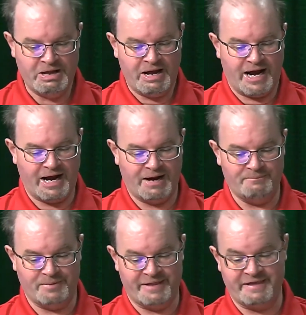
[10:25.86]

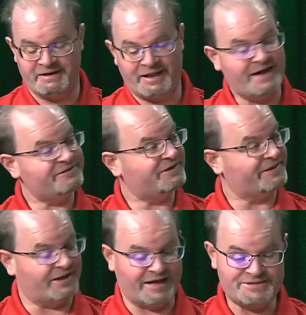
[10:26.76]
And then lastly,
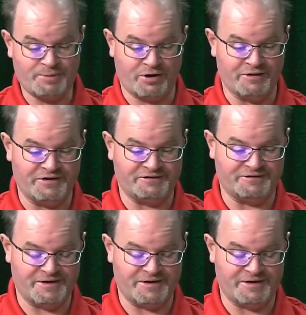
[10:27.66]
the last part of this,